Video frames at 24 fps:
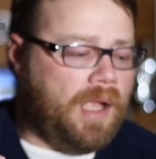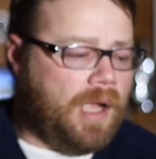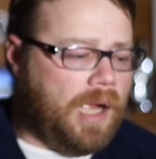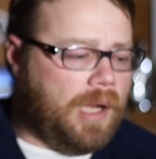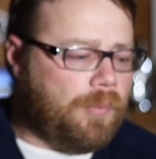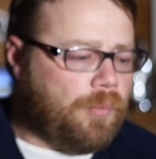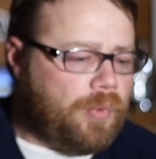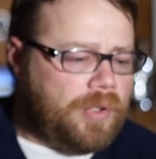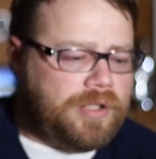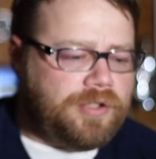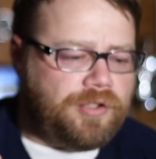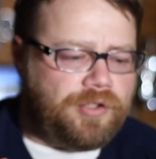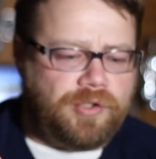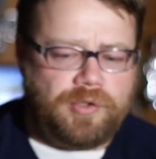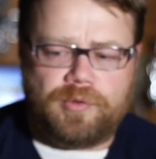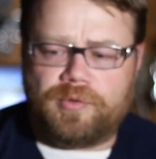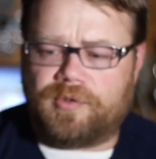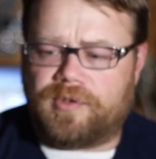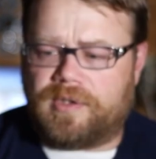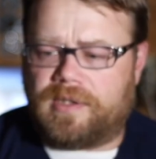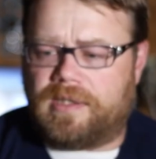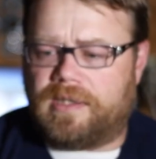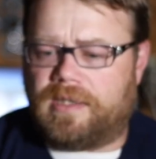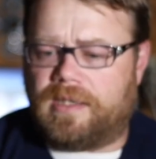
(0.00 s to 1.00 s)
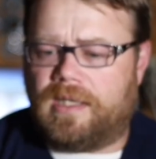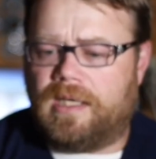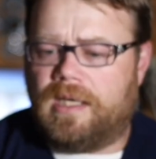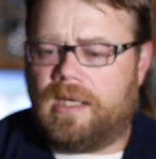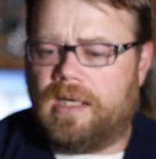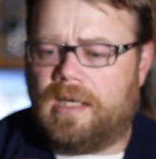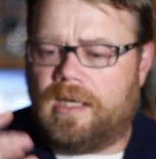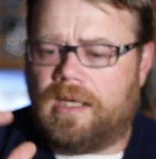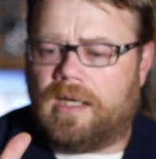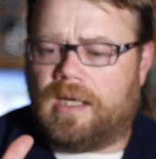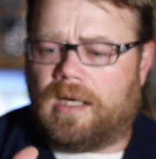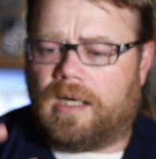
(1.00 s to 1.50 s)
I was using
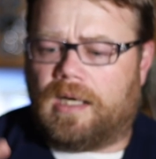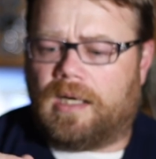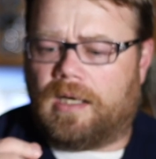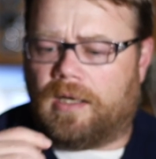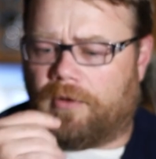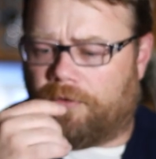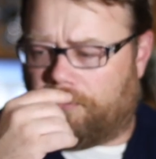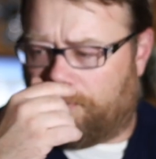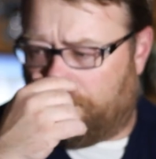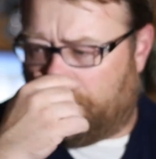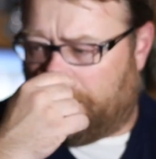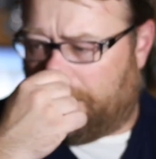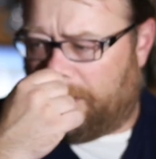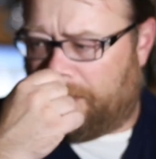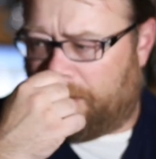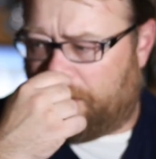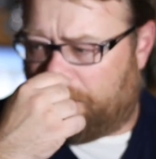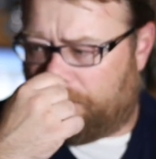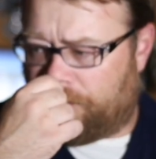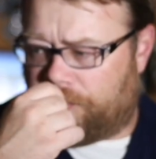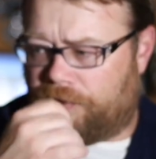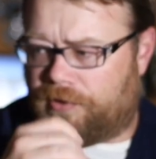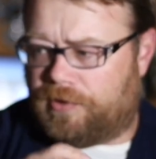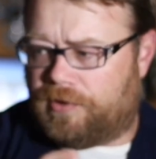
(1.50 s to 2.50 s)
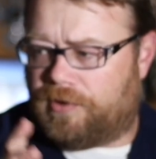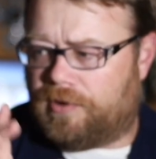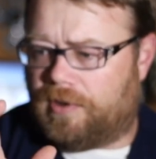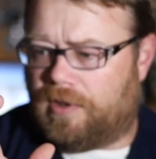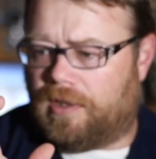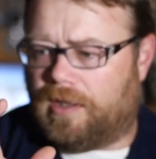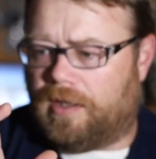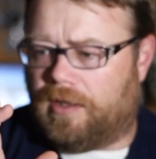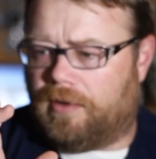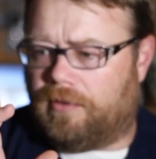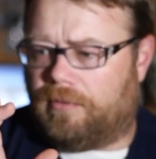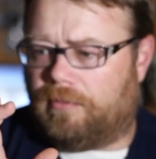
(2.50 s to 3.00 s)
3-inch,
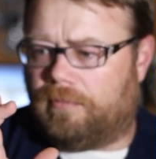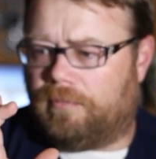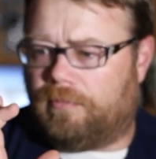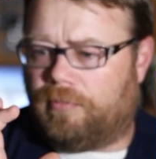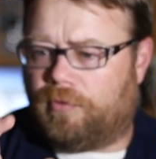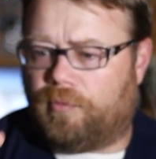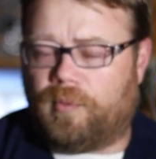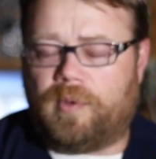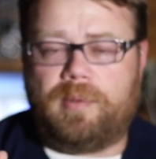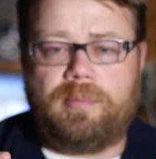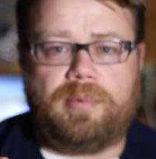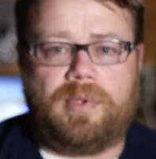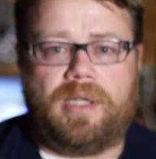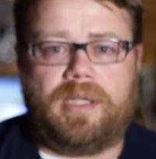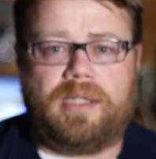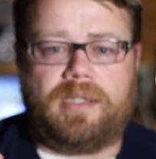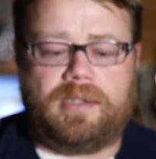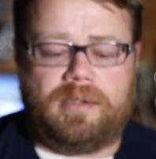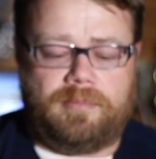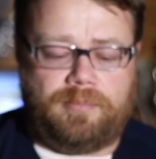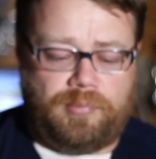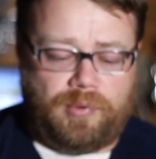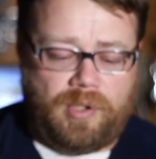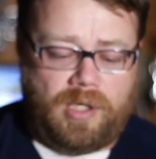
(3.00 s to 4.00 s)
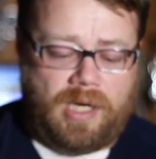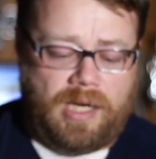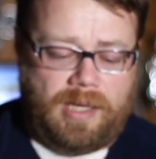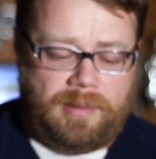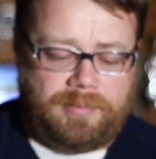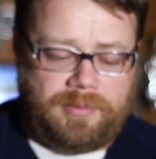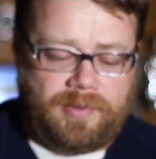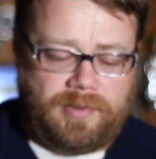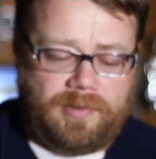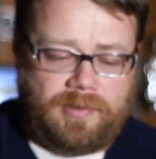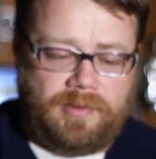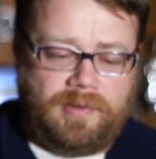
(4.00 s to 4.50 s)
3-bladed
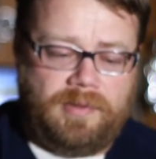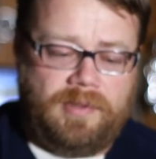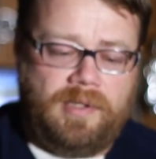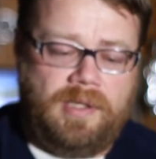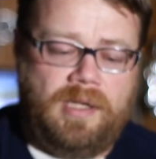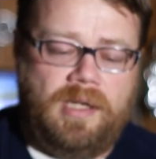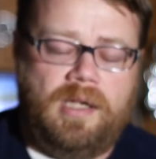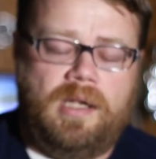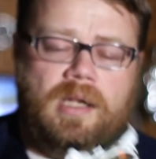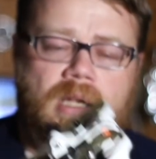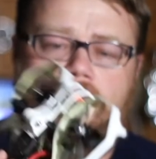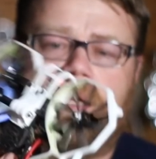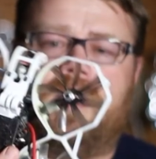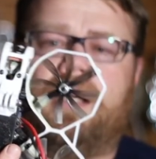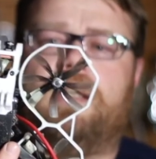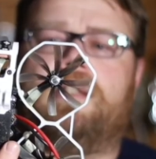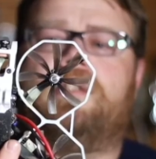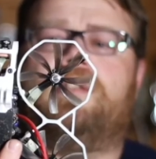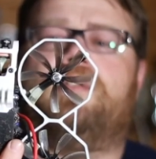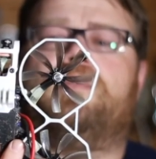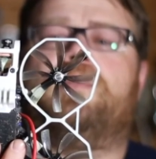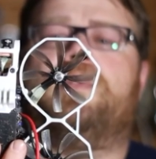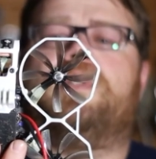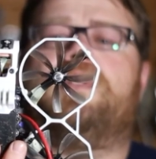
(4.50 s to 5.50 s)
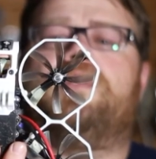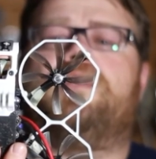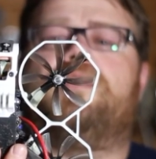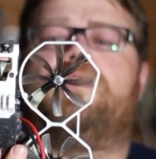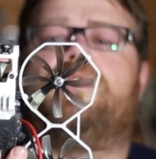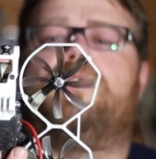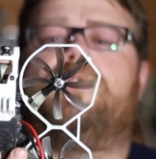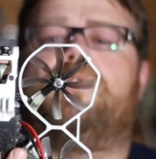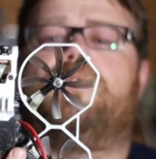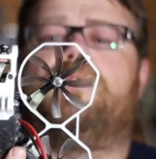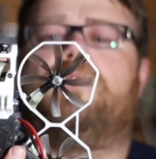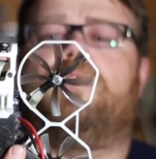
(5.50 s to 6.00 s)
props. I switched
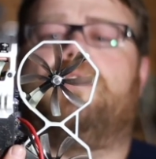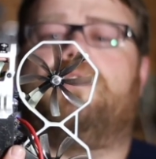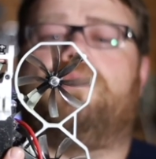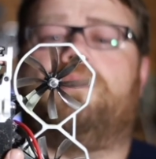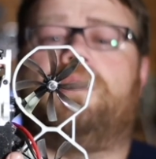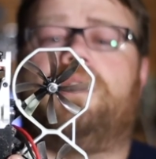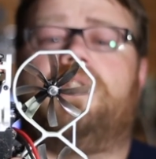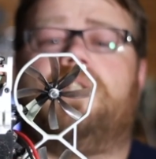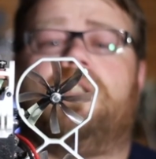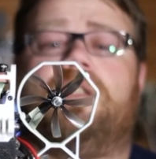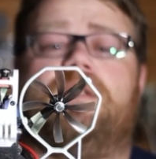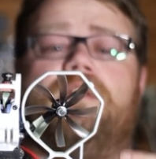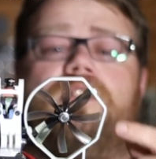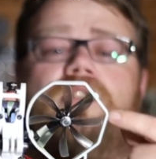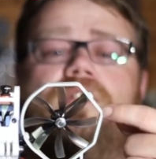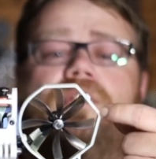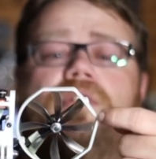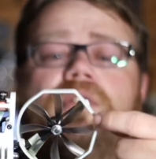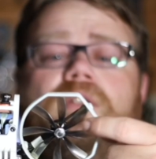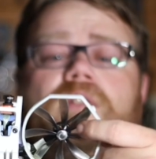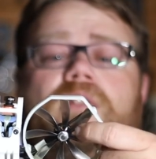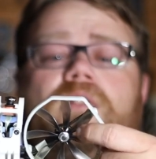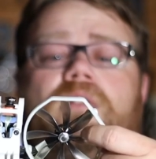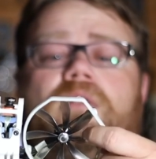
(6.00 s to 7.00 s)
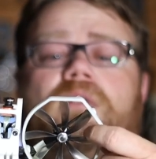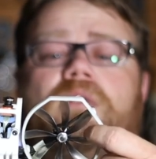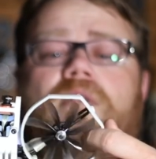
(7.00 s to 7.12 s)
to the 3-inch